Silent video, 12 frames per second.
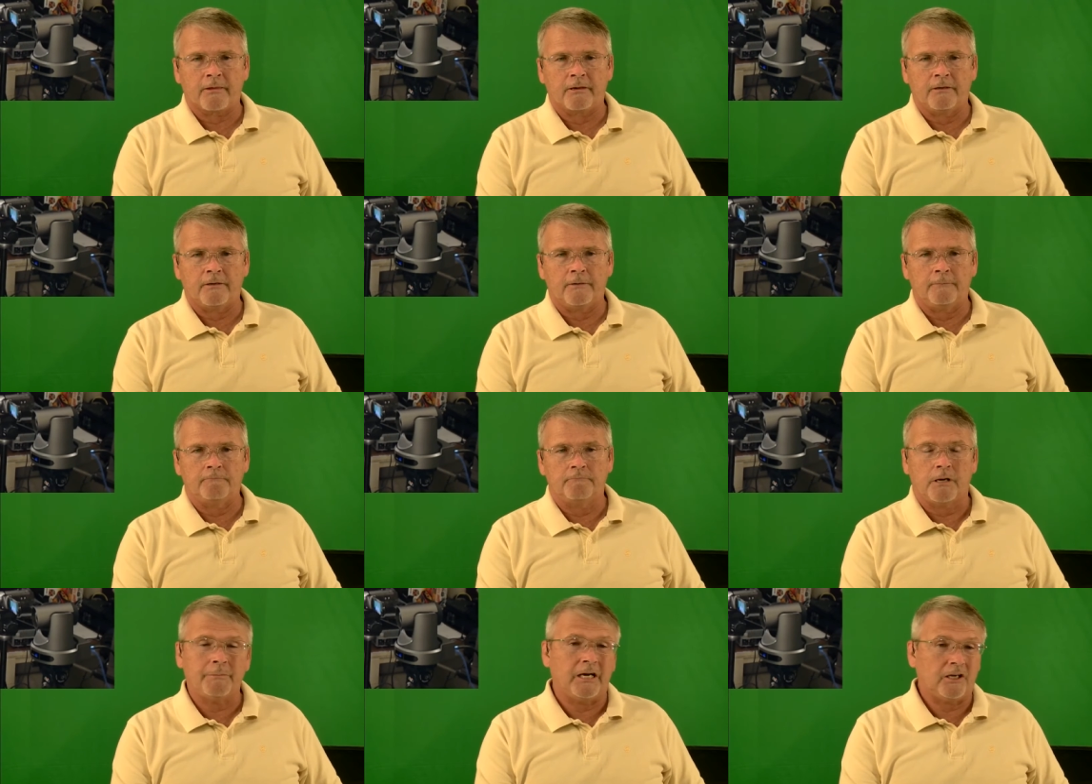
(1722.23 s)

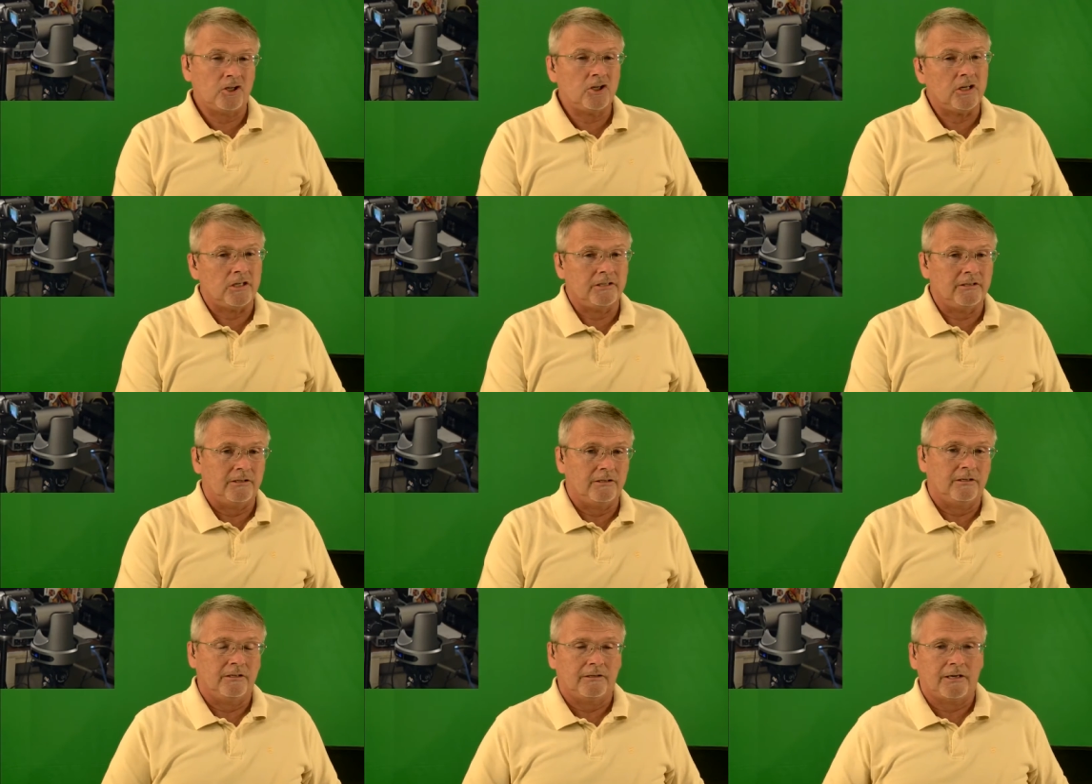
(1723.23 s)
I mean, I could.
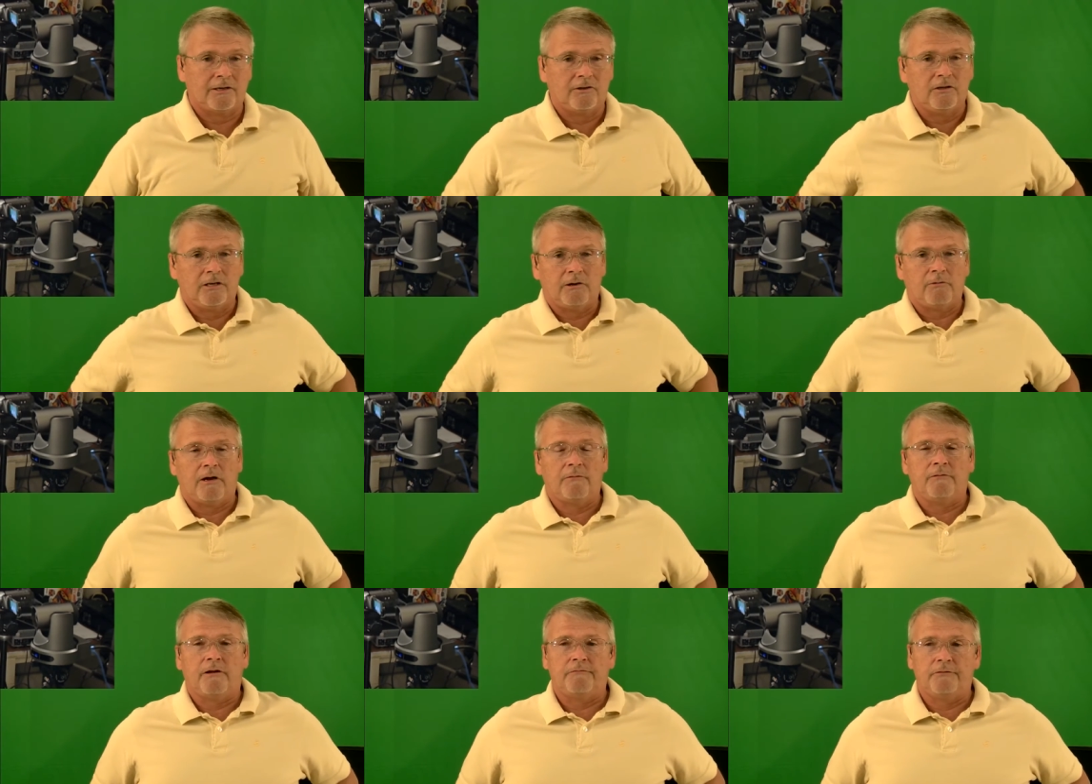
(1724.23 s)

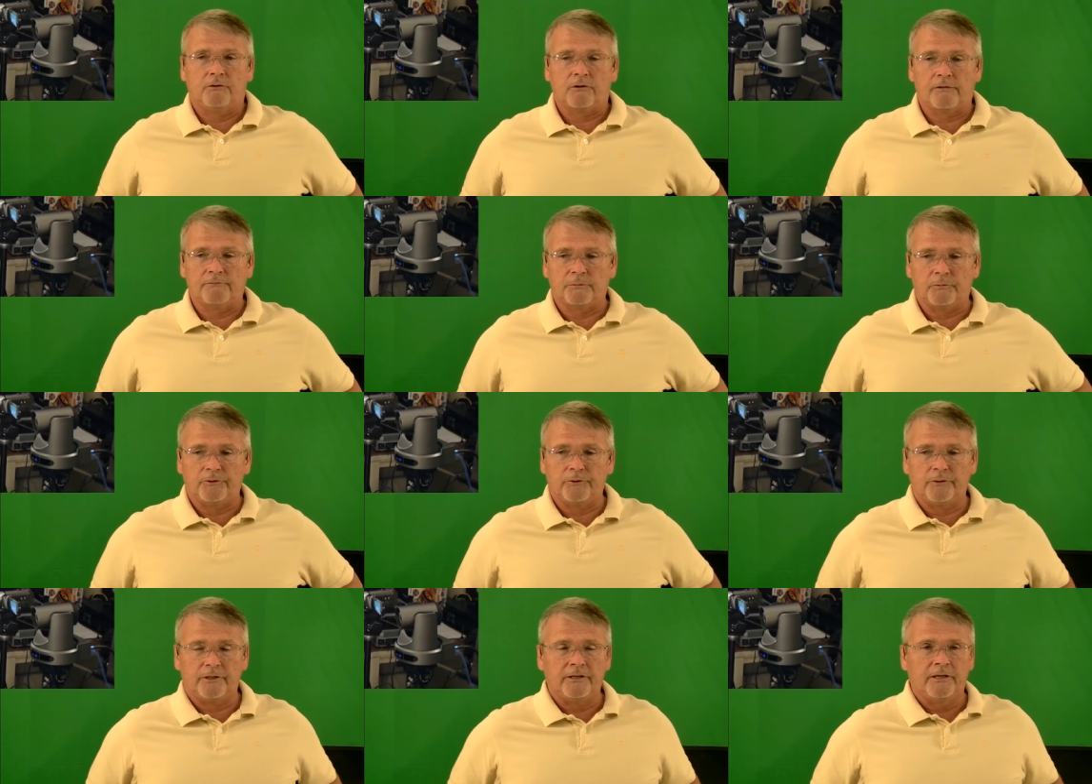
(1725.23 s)
I'd feel comfortable
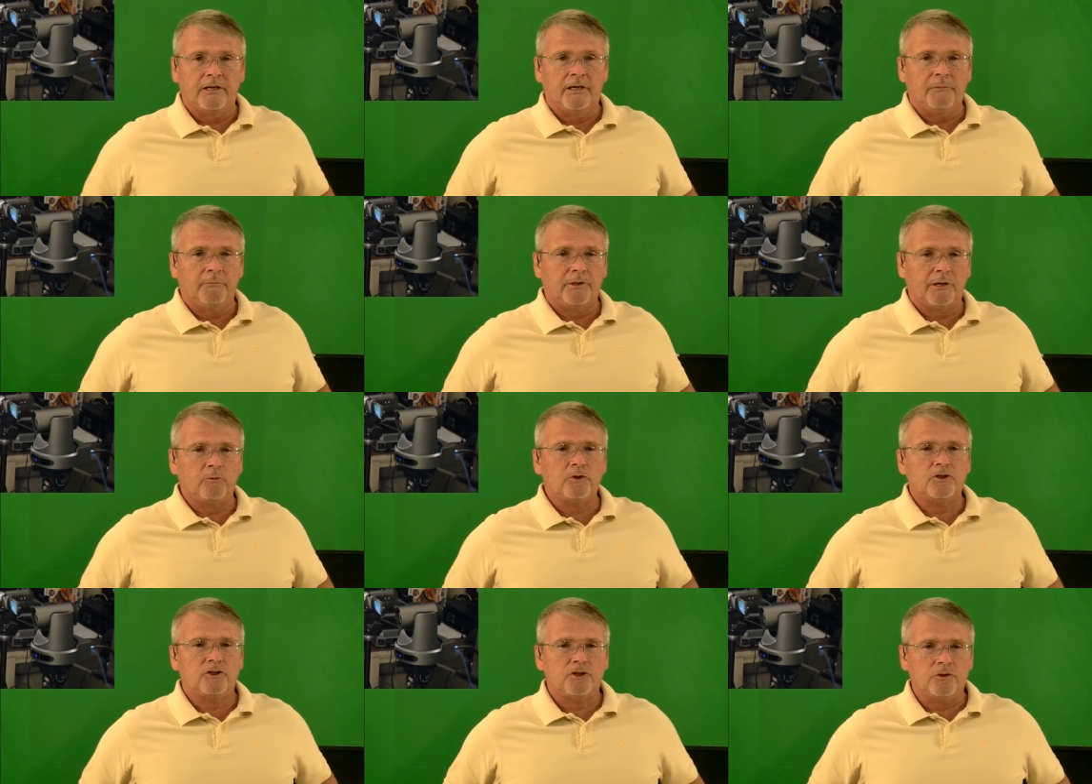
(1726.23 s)
doing it, but I
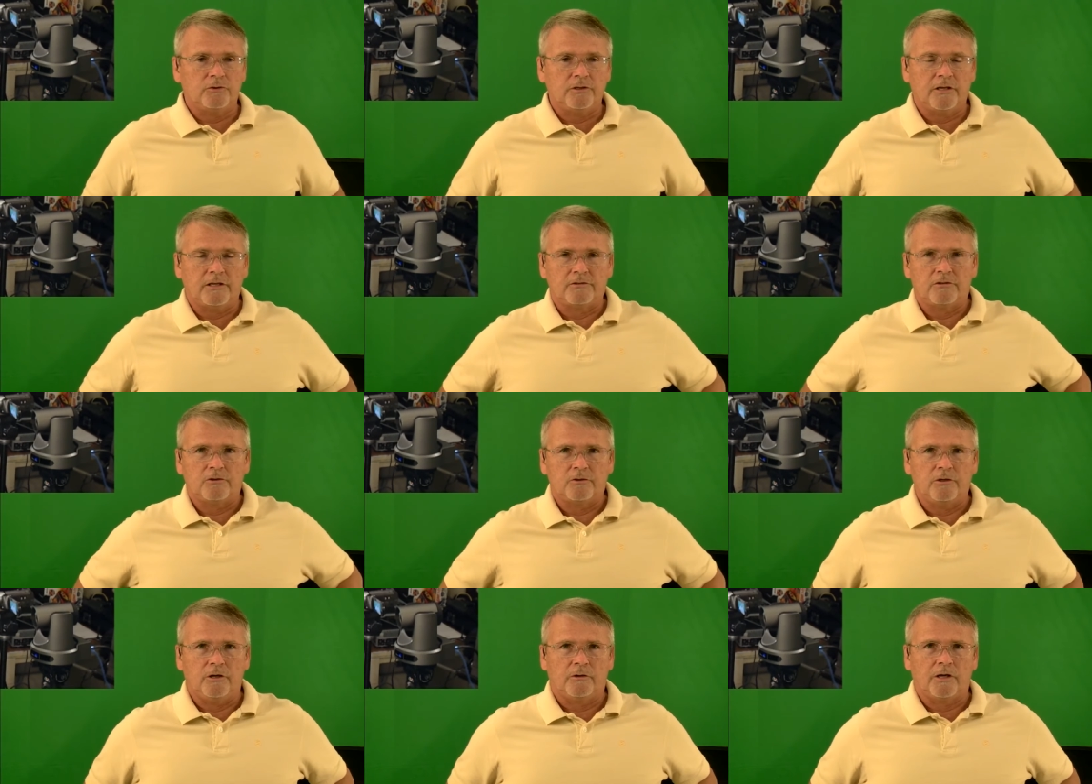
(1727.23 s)
wouldn't choose it as a
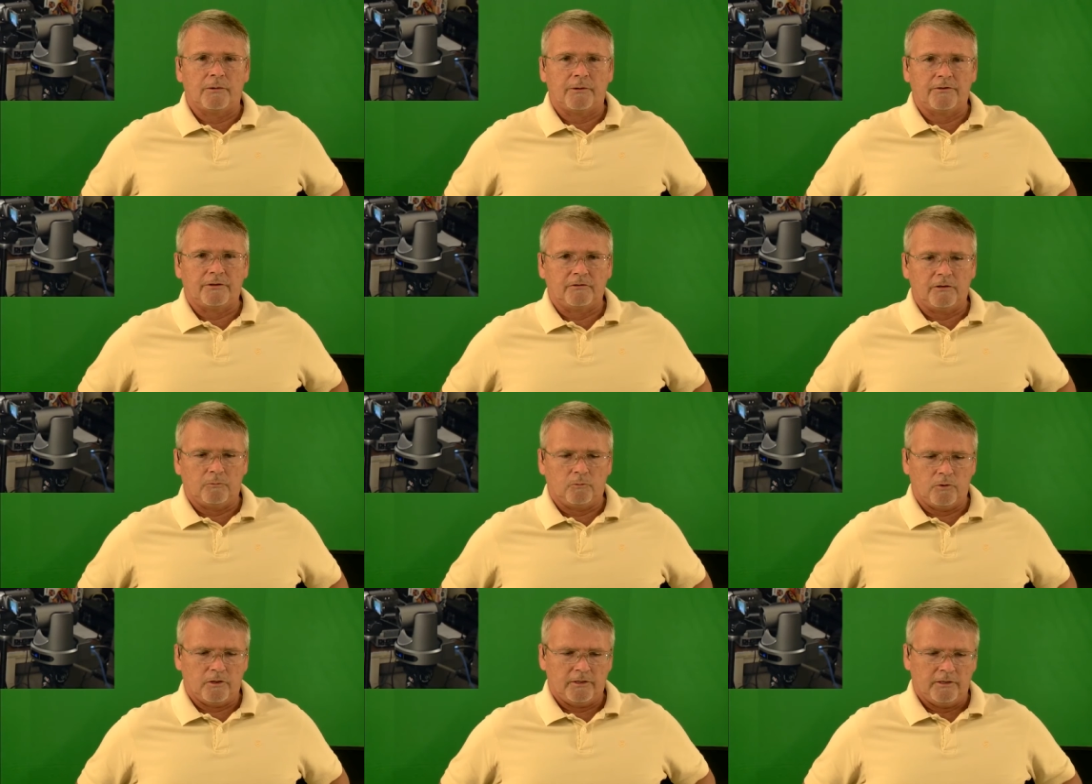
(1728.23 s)
studio cam. I think, number
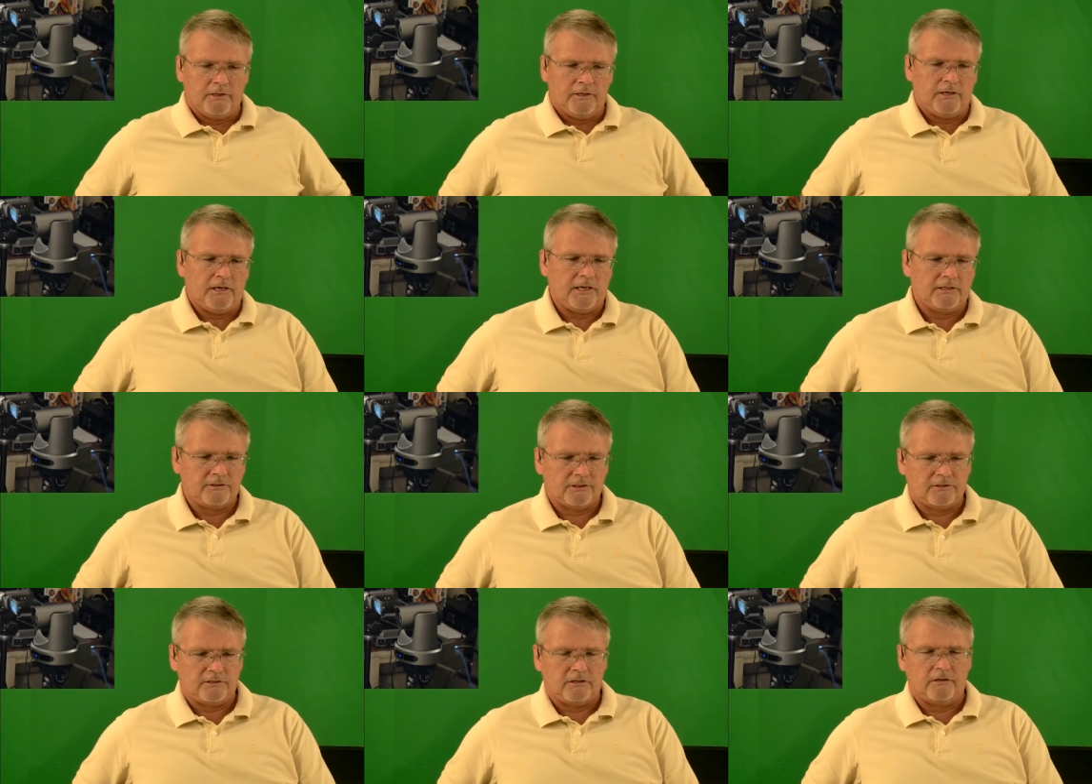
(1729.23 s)
one, at
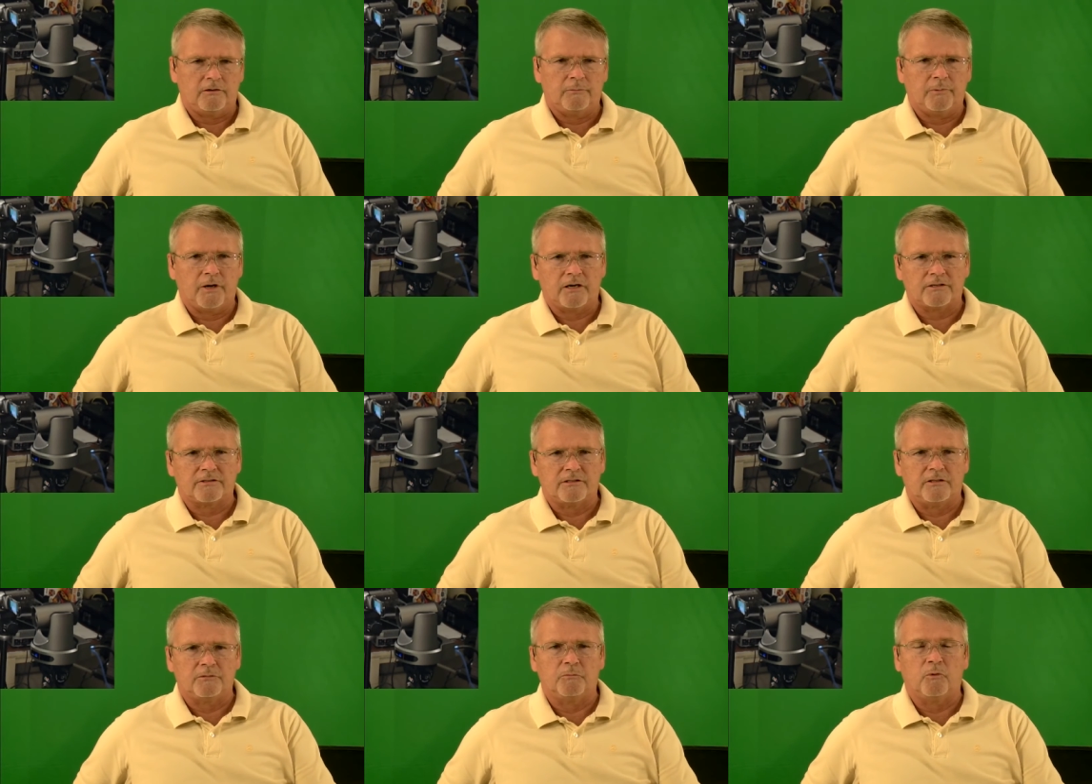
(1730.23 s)
$1,600 bucks,
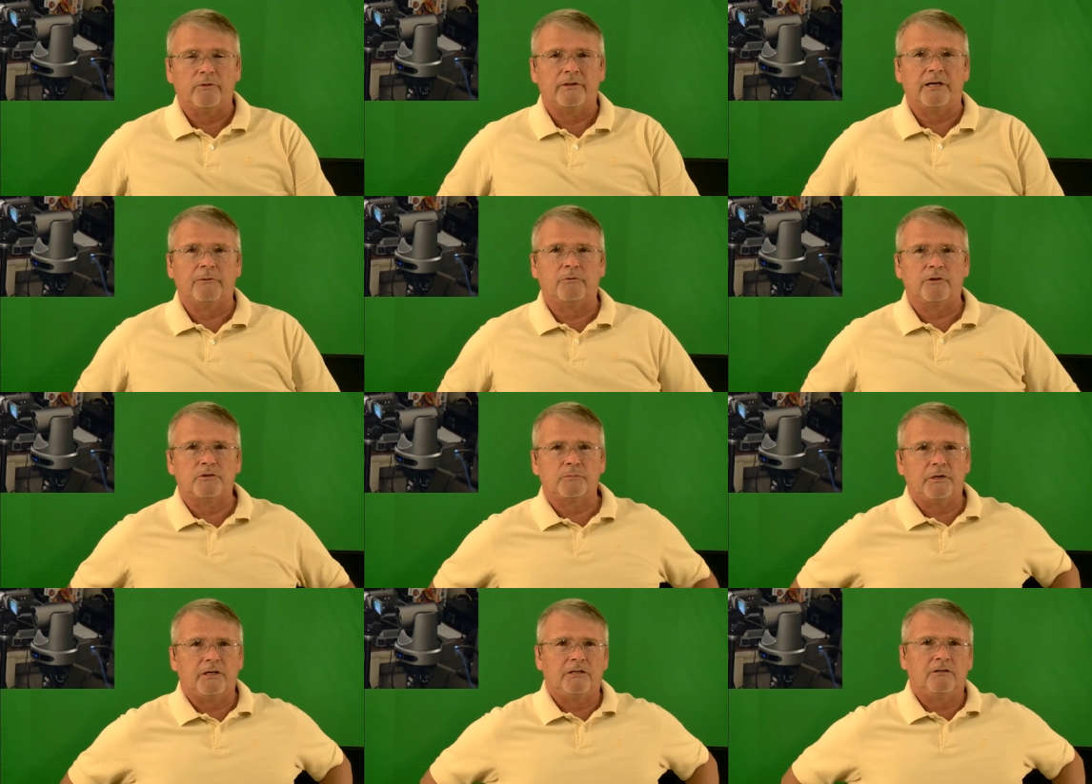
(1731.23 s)
it's more than I want to
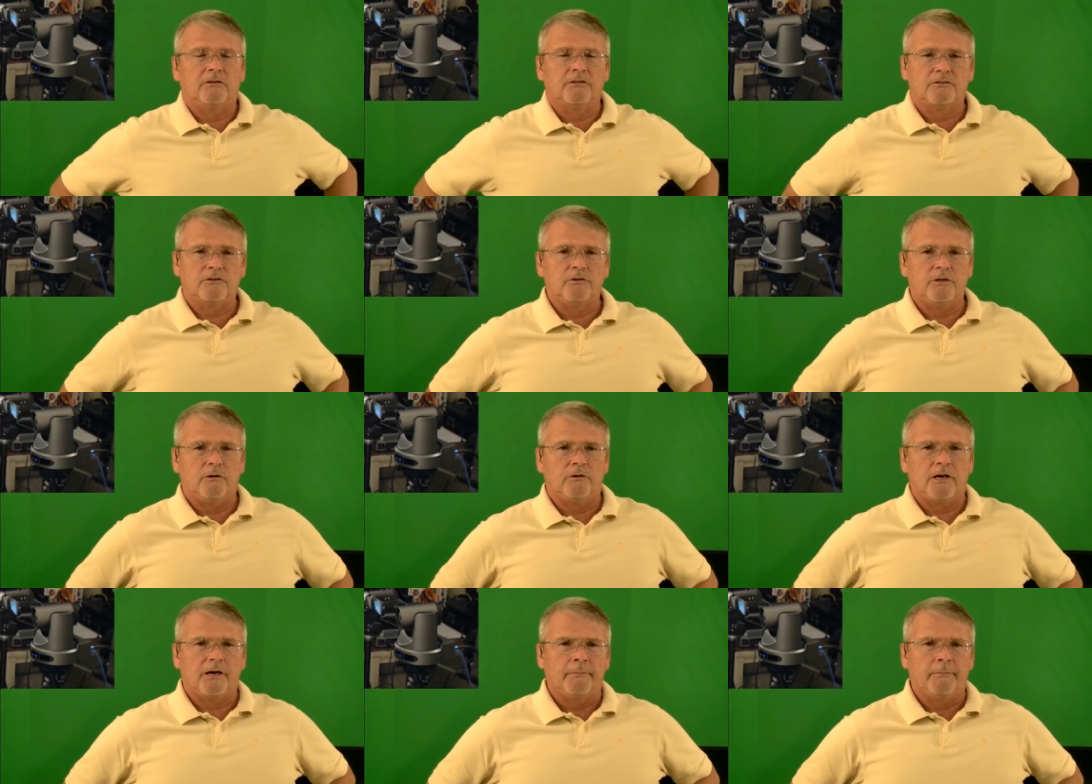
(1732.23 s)
spend on a studio cam.